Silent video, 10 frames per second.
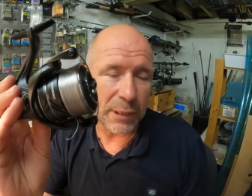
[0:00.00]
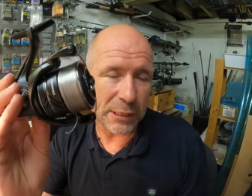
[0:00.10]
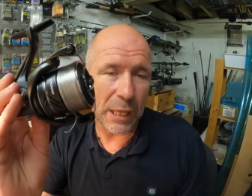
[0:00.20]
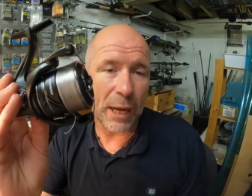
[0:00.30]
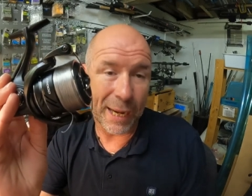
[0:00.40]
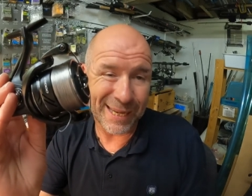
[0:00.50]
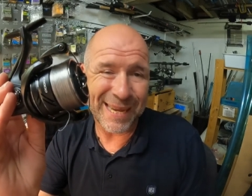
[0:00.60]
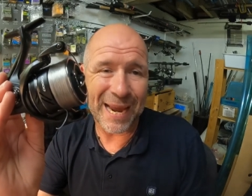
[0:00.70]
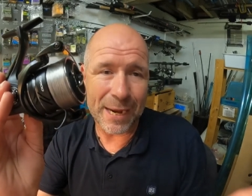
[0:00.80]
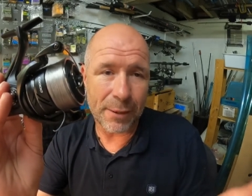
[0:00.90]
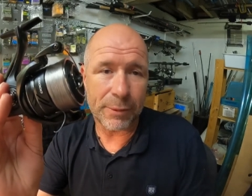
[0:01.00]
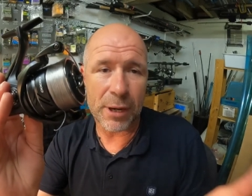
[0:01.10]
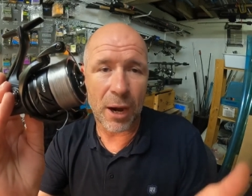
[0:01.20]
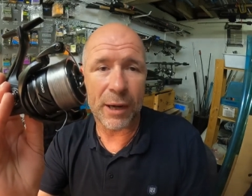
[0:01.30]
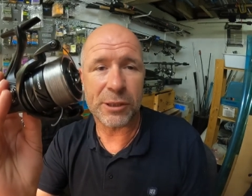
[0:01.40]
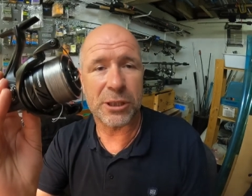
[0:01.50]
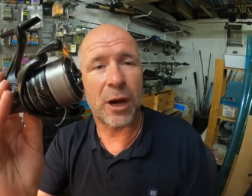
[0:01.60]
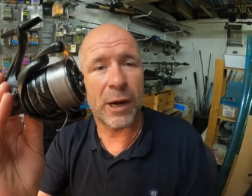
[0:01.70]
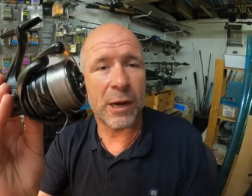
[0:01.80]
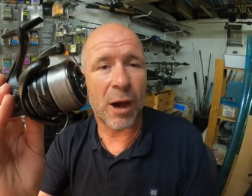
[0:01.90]
These like again nine,
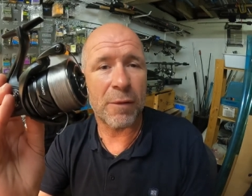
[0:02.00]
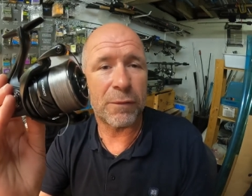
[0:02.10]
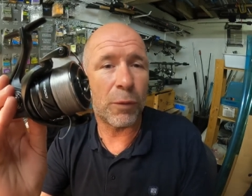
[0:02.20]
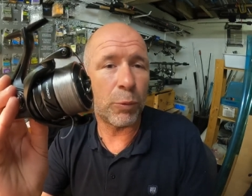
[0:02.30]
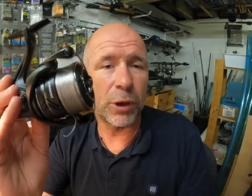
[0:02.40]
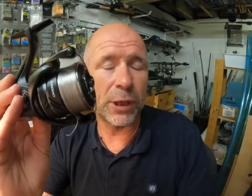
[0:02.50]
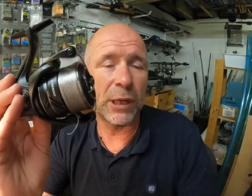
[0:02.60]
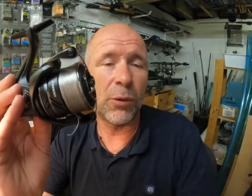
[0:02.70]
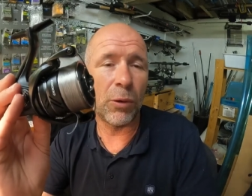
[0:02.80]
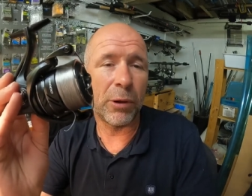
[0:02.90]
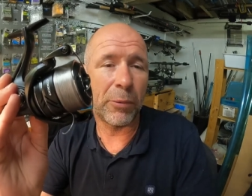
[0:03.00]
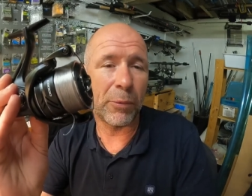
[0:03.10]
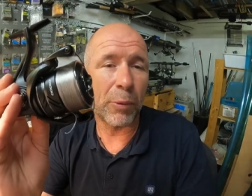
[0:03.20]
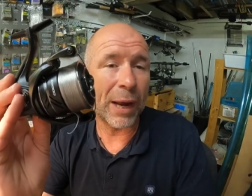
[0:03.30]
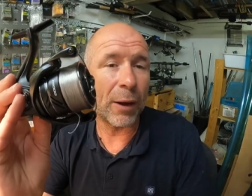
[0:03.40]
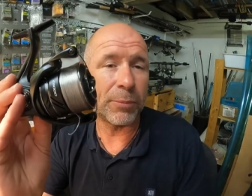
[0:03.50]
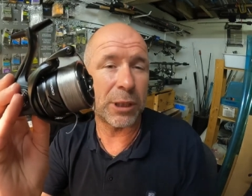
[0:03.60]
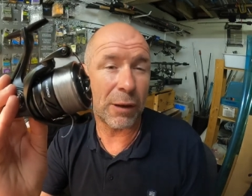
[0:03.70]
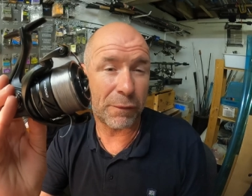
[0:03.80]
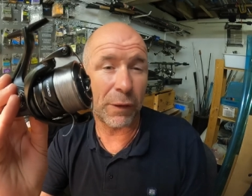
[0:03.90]
starting at nine foot, working all the way up
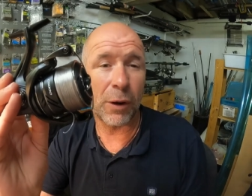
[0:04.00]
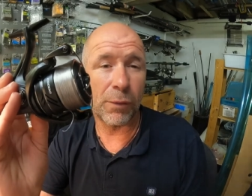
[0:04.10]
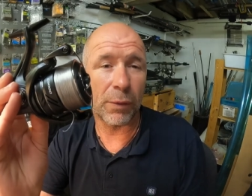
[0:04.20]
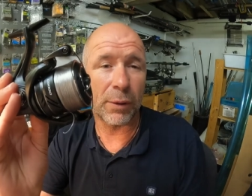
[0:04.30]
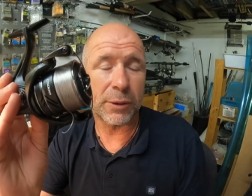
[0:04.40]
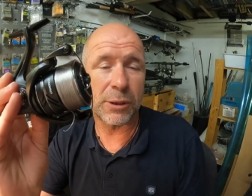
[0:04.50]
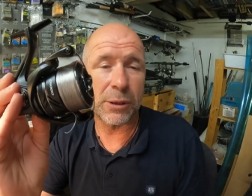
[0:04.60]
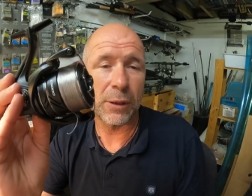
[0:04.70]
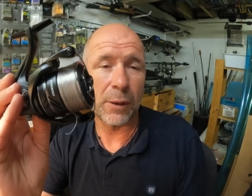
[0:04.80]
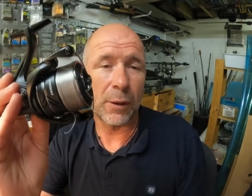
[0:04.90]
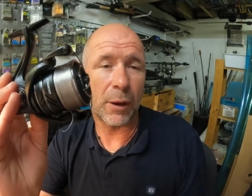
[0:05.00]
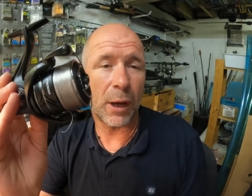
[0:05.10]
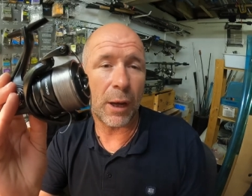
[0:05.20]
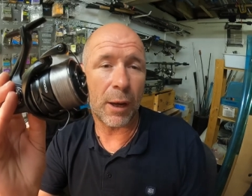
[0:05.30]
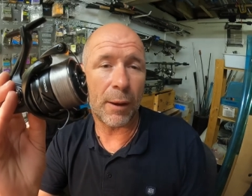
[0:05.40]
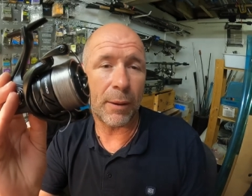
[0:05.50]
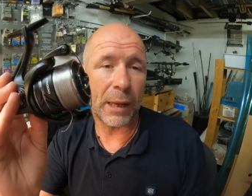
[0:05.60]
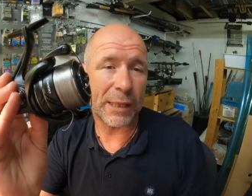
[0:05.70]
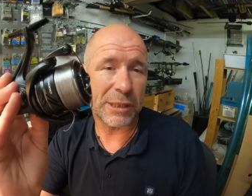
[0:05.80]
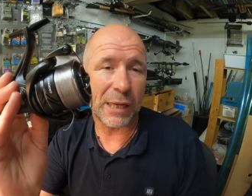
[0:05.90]
to your float rods. Uh,
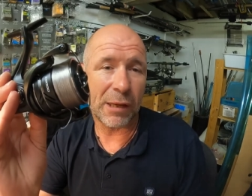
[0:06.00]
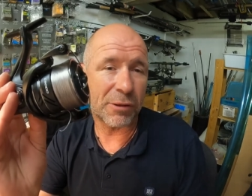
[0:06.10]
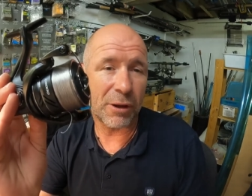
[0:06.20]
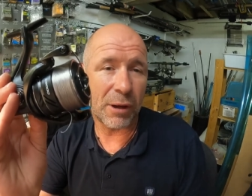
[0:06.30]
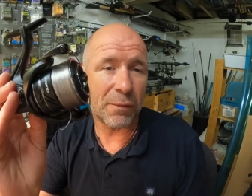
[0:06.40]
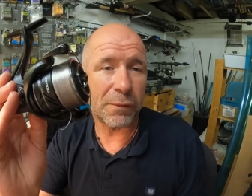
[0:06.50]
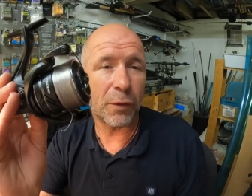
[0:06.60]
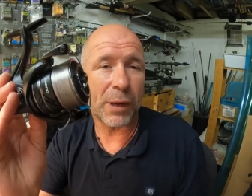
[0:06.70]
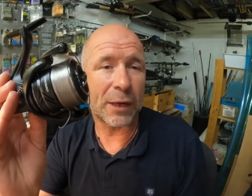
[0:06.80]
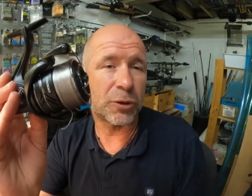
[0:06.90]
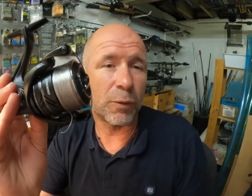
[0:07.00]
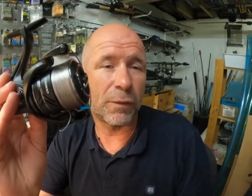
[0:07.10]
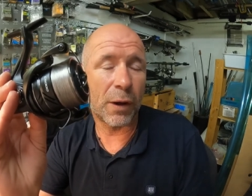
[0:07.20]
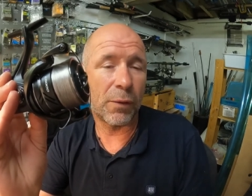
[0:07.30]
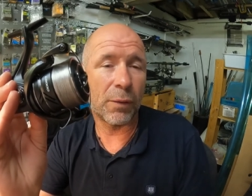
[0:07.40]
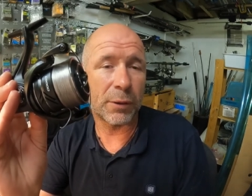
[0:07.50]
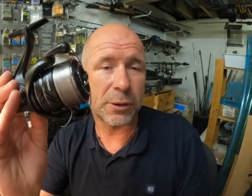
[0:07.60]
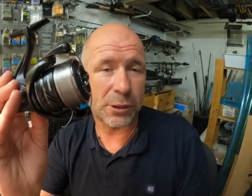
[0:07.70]
let's say your 13 foot natural float rods.